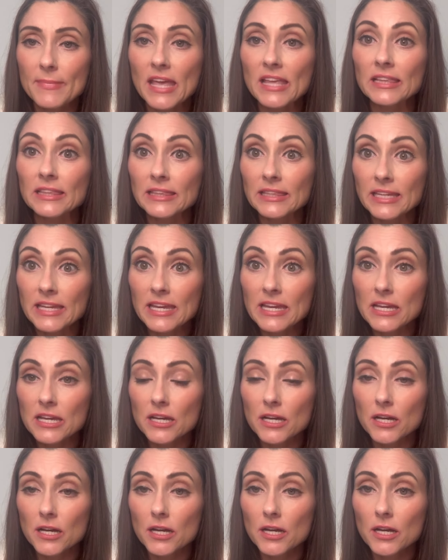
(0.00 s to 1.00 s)

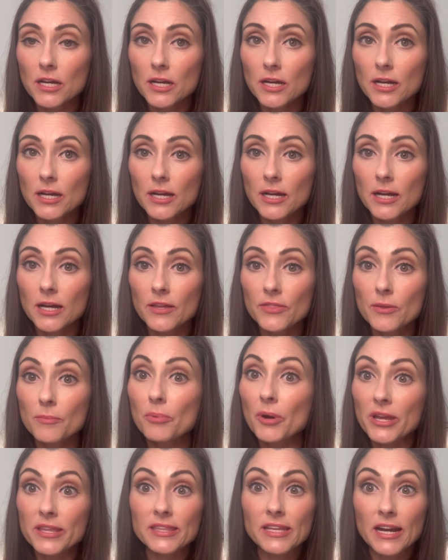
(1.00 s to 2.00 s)
link the
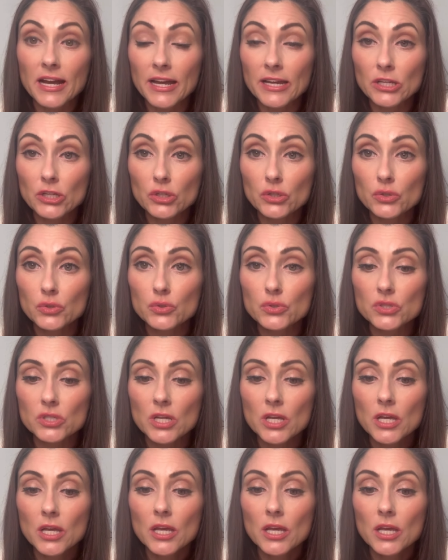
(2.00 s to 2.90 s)
brand that I use.